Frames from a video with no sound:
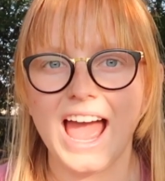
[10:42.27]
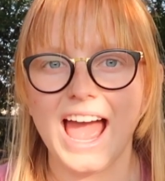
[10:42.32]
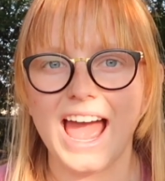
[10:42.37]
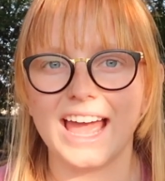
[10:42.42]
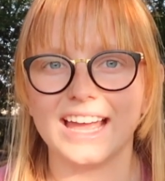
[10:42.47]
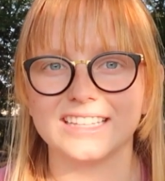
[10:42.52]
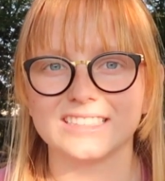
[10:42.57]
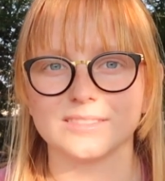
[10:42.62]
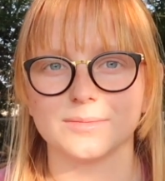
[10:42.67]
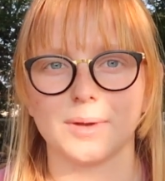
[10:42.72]

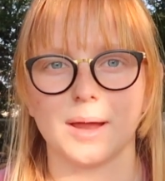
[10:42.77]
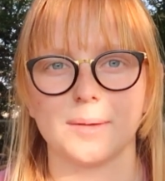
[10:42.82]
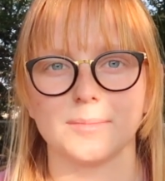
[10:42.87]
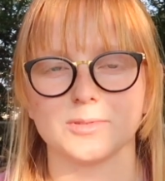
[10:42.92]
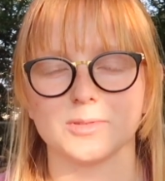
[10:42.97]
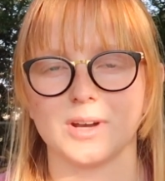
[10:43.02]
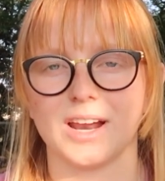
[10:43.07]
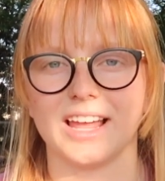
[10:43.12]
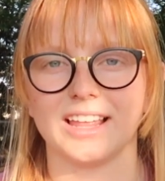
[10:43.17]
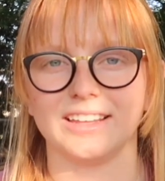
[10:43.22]
And
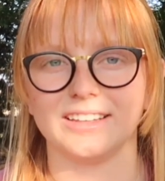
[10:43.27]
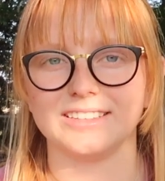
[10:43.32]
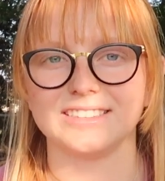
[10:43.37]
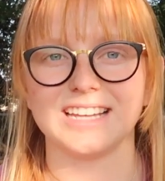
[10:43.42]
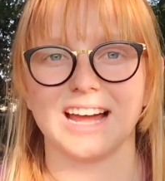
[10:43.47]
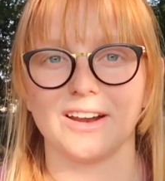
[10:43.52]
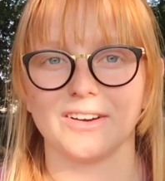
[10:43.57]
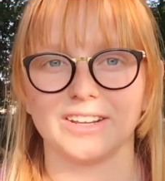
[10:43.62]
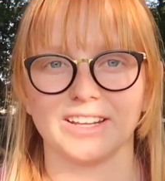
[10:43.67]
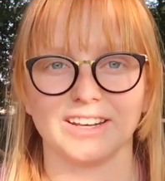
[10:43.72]
sometimes when I
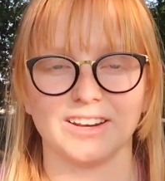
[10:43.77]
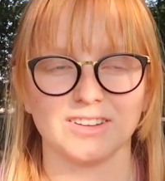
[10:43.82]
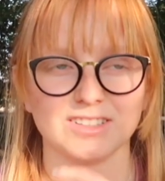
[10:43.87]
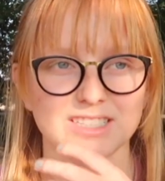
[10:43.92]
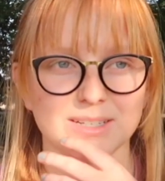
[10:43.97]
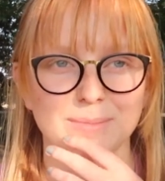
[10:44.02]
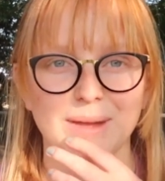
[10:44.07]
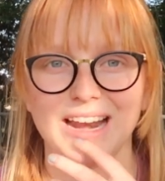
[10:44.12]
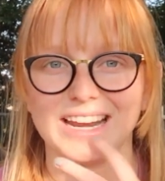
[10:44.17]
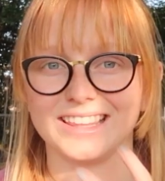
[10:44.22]
doubted and I
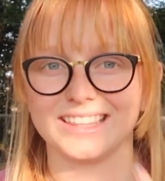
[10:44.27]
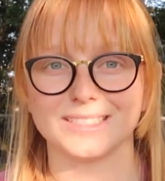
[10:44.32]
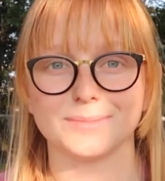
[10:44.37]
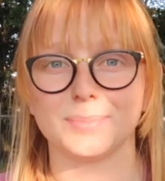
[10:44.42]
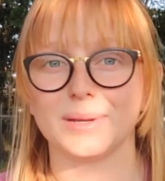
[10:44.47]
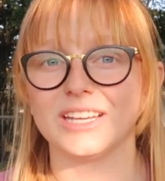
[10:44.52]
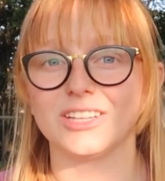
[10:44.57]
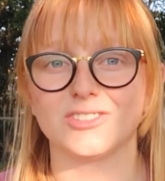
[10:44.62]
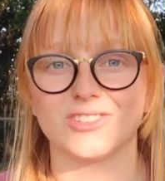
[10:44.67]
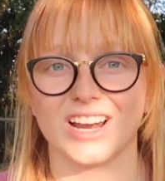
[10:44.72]
was like, Maddie, this
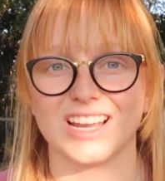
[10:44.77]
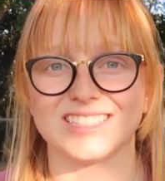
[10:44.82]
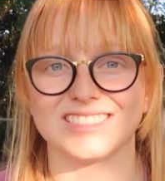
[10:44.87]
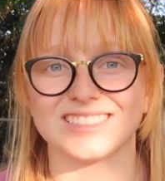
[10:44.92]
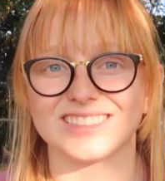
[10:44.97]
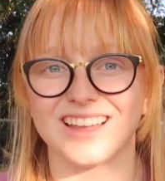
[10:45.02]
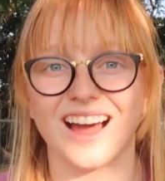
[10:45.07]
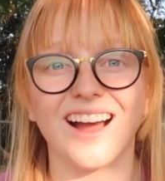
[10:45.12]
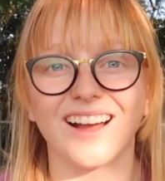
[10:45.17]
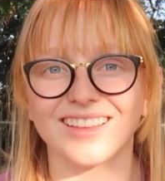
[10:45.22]
pink dress
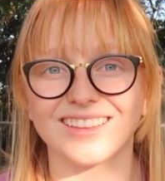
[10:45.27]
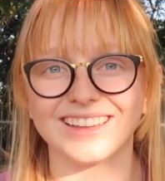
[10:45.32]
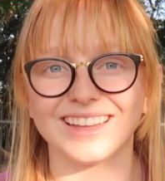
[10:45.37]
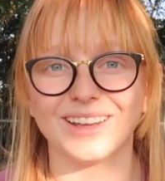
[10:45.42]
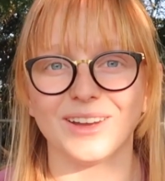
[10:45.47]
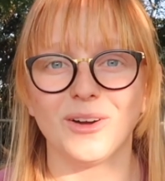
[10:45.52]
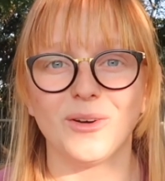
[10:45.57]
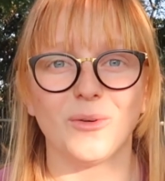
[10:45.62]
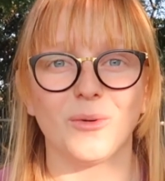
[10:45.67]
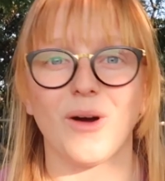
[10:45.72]
is
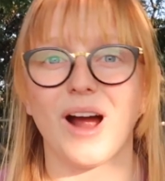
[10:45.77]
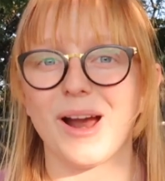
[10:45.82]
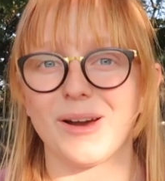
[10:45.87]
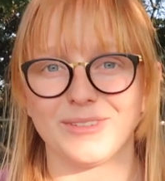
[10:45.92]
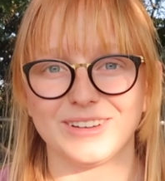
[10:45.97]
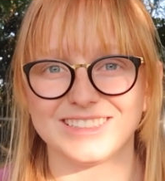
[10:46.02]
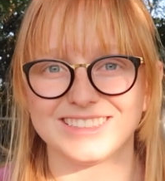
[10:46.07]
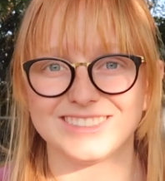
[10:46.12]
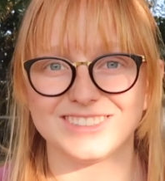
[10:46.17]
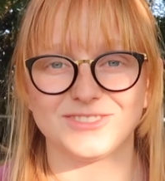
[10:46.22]
ugly, why are
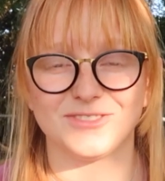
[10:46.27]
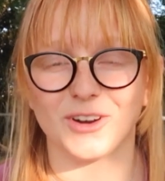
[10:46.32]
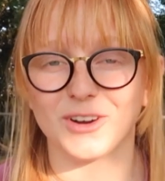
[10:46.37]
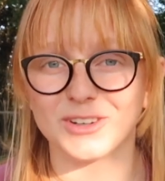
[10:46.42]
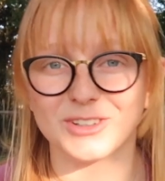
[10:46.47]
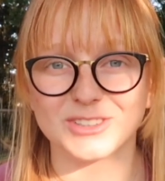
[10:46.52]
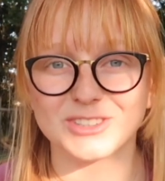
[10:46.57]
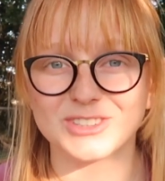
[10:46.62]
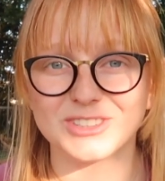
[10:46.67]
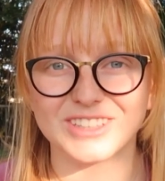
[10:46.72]
we
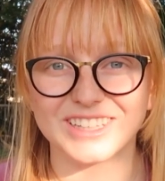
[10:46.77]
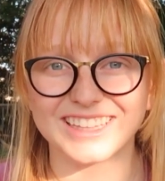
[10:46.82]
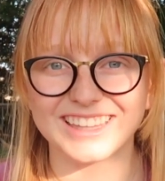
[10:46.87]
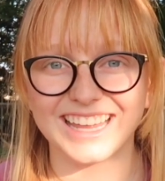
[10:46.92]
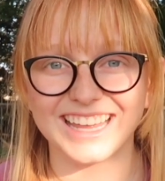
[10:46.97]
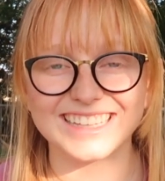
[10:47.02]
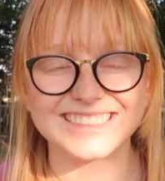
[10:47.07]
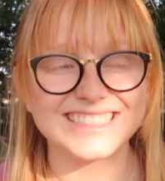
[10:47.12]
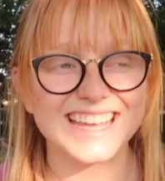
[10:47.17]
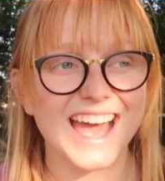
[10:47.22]
photo shooting
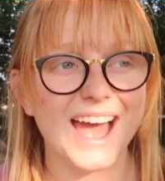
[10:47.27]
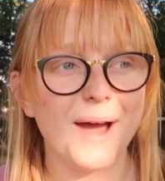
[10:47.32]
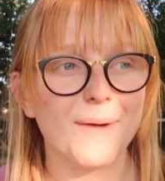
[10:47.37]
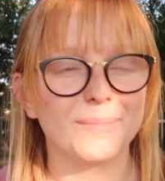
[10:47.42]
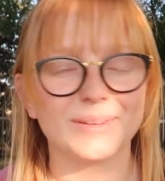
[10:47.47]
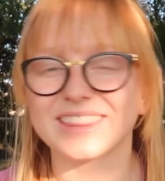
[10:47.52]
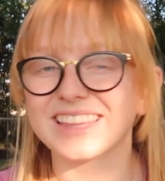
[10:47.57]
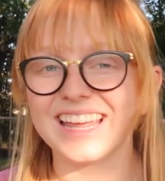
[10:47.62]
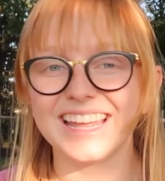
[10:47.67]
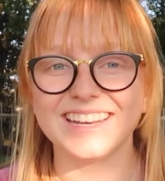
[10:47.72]
this?
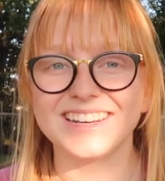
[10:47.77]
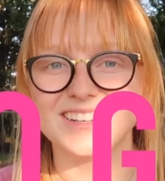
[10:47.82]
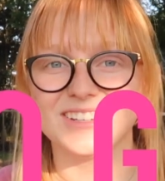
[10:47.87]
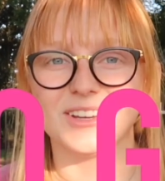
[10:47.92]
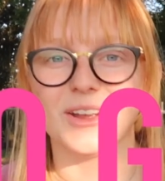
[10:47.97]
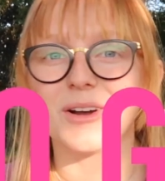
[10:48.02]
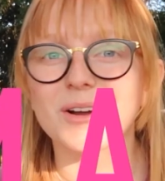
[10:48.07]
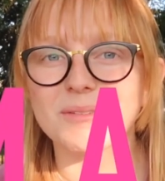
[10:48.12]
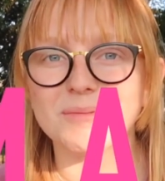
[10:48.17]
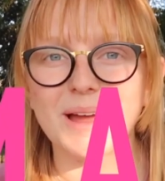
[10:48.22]
But then
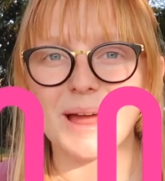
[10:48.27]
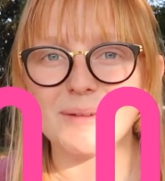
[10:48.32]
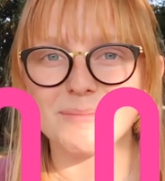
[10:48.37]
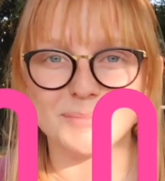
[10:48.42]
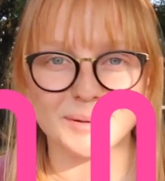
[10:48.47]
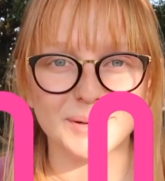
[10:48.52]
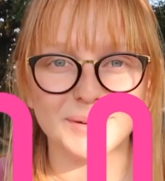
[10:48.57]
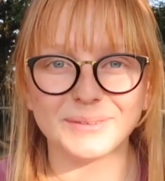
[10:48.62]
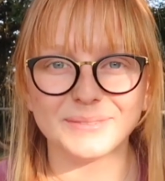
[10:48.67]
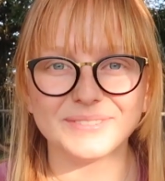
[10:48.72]
yoga mat,
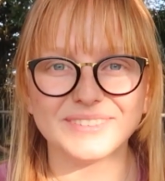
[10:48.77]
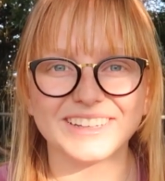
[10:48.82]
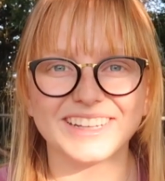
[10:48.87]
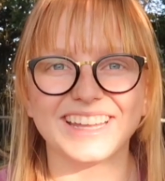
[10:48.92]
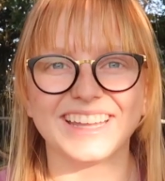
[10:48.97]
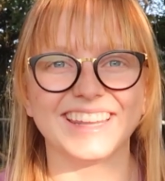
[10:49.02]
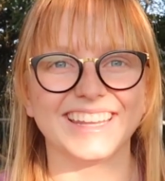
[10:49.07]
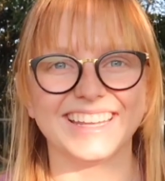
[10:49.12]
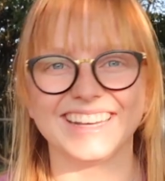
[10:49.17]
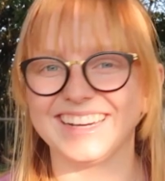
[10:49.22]
boom,
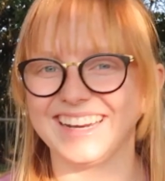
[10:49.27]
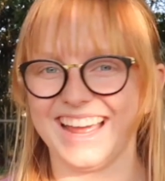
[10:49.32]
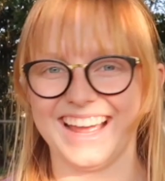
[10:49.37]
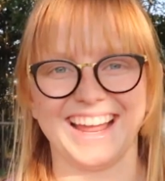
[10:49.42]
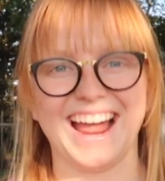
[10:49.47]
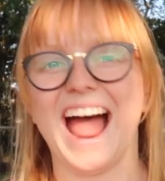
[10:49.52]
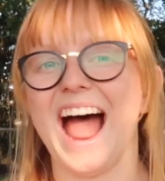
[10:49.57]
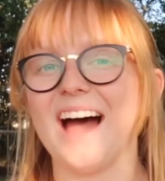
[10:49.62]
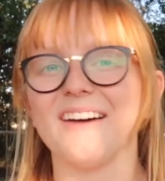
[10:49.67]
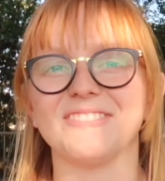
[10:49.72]
and then it
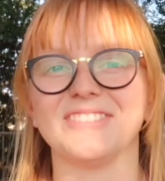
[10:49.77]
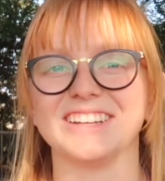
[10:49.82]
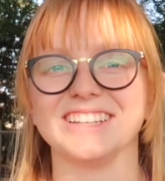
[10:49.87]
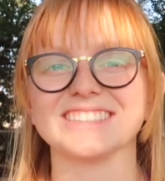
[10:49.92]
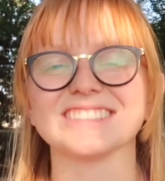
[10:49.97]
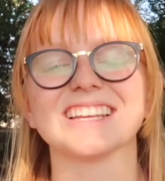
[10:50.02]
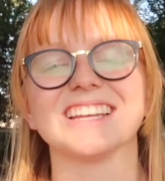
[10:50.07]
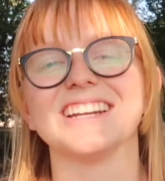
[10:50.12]
happens.